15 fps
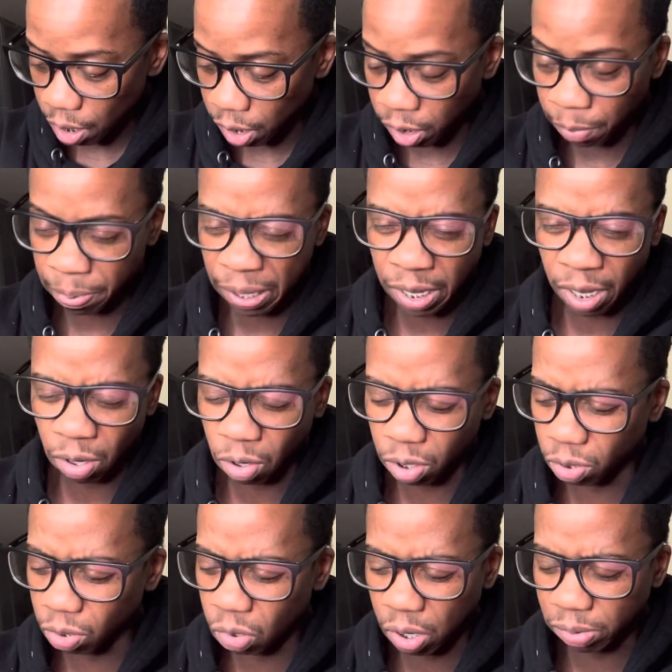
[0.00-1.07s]
depending
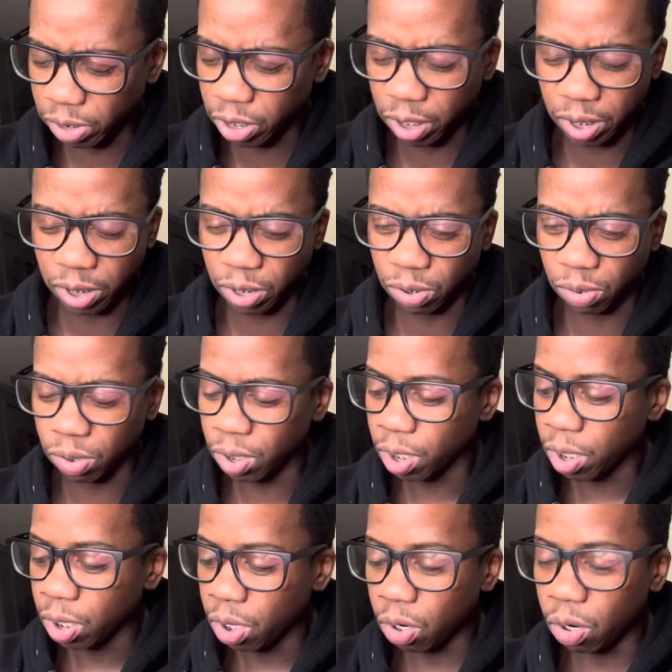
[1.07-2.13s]
on who I'm talking to
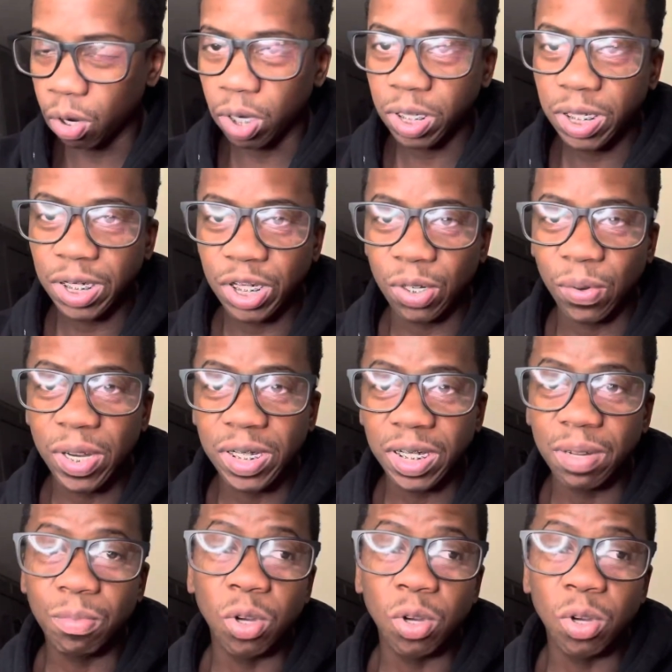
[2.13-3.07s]
or the situation.